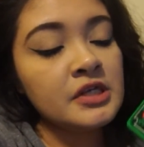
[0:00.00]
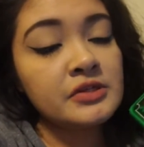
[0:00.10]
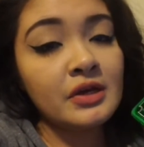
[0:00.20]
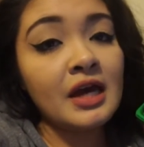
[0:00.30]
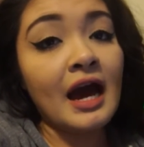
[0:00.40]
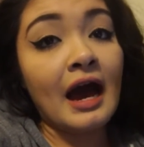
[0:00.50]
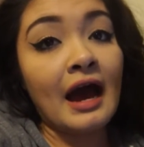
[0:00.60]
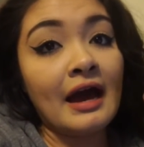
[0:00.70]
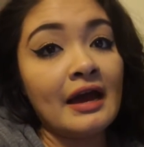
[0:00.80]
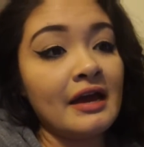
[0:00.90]
So
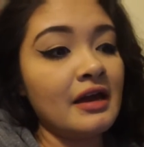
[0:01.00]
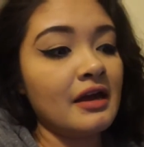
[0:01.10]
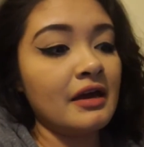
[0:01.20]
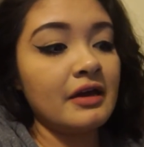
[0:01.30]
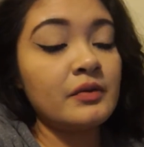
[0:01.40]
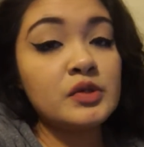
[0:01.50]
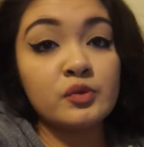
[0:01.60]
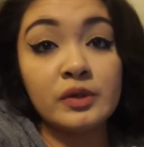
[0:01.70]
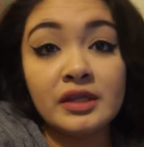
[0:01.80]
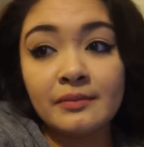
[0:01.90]
yeah, it
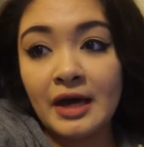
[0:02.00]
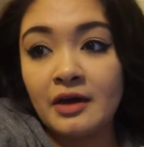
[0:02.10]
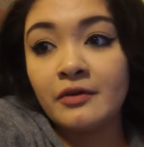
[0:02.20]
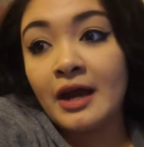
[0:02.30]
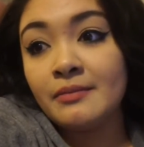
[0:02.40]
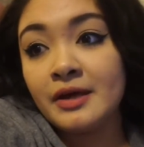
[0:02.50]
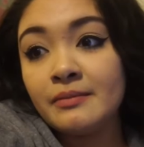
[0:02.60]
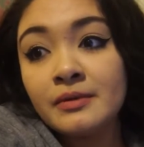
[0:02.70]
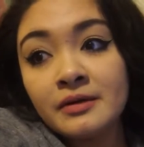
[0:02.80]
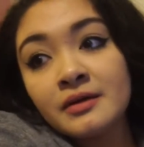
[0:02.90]
was really bad, right, babe?